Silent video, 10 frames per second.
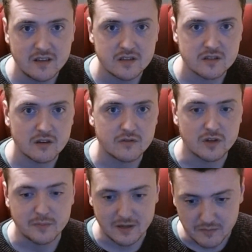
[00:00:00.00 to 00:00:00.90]
and so I've
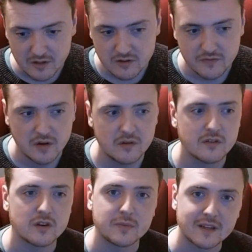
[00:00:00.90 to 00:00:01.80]
got a better microphone,
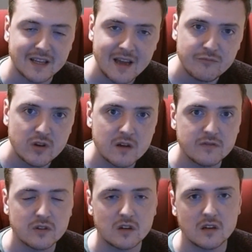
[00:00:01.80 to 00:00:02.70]
I've got a better camera,
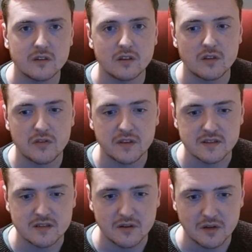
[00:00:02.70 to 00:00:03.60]
I've got other
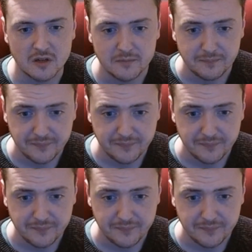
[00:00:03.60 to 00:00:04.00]
things going on.